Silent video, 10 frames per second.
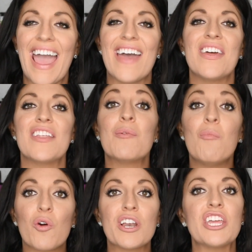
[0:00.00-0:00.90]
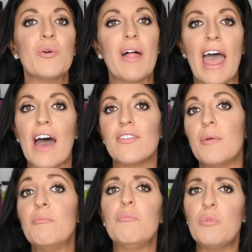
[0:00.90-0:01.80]
And then in the morning, you will have
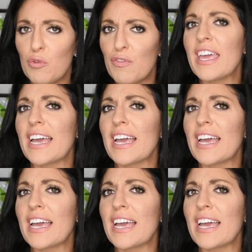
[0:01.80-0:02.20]
a moving